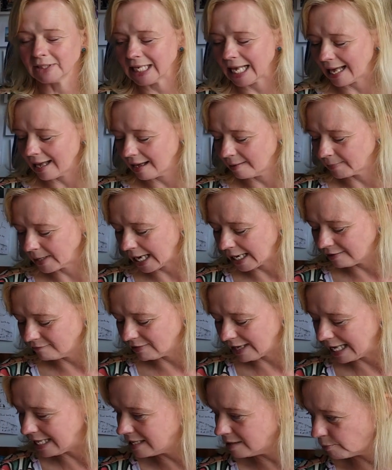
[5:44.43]
yeah, I'm kind
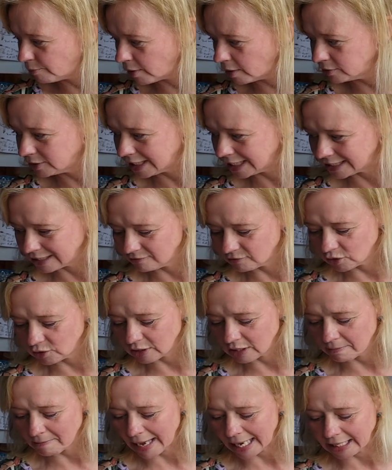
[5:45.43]
of in the process of
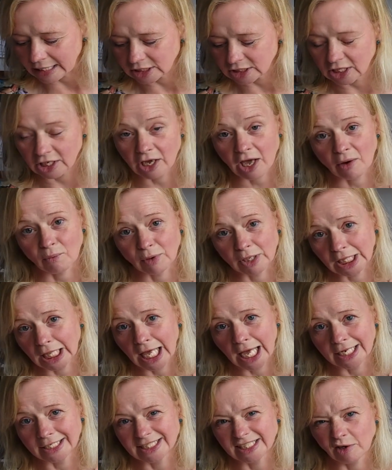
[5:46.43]
doing the makes that go with
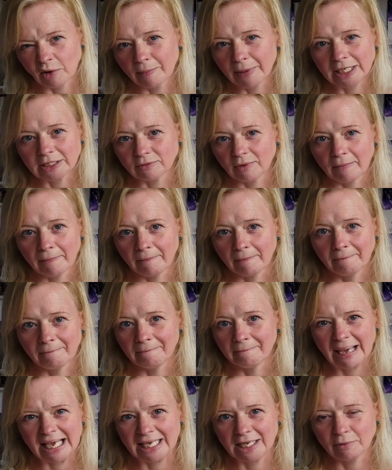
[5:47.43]
that. So I may as well
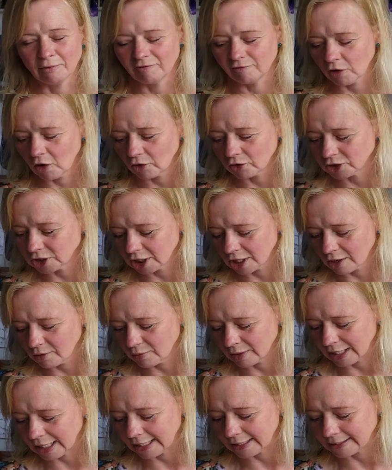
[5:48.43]
make you a vlog to go
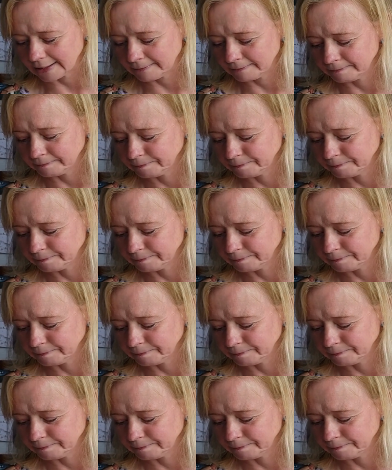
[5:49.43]
with it.